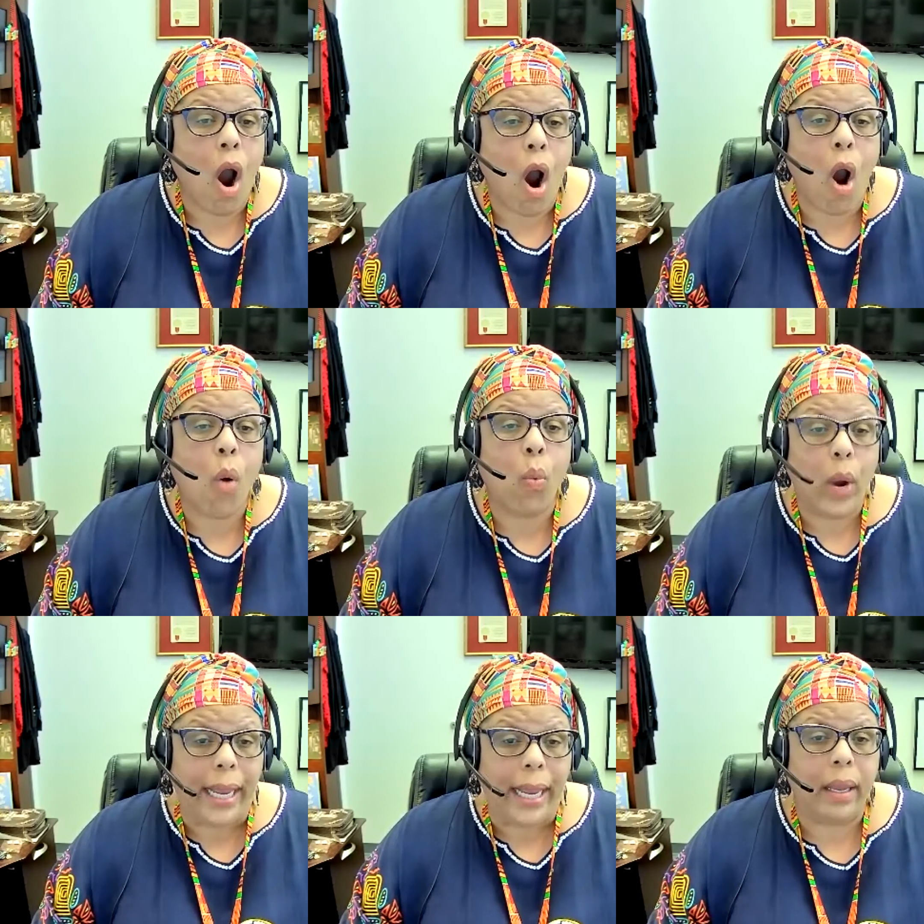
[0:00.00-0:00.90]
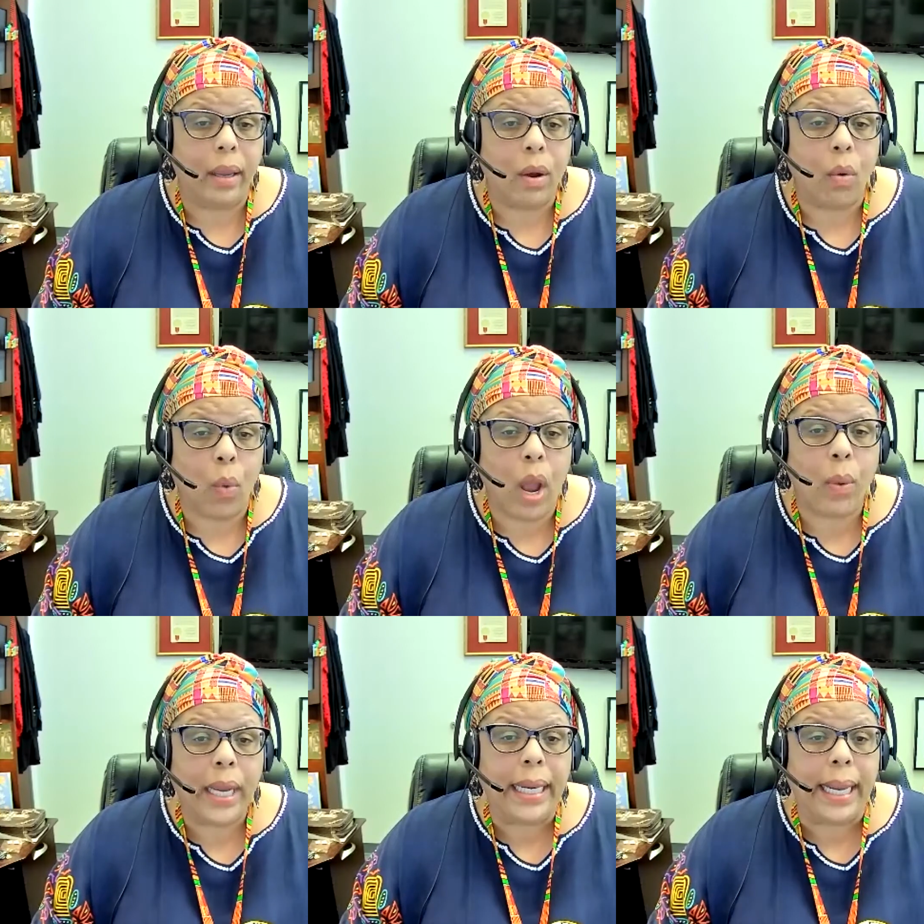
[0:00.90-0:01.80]
are we where
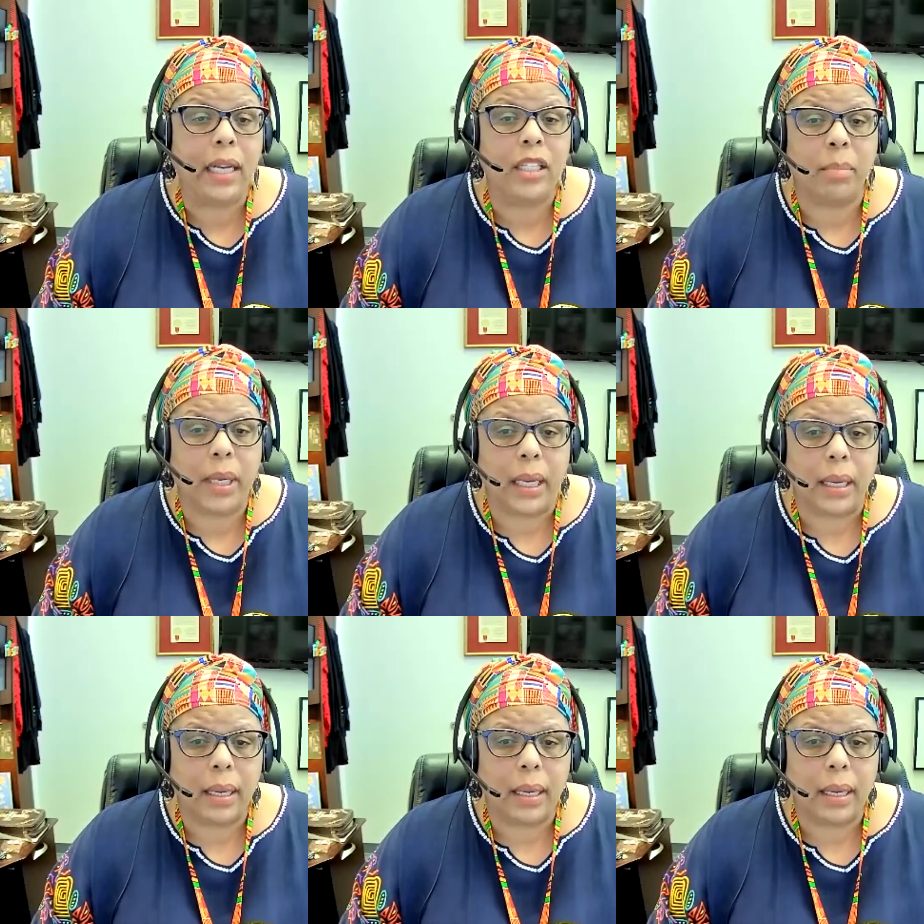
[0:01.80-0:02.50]
we need to be?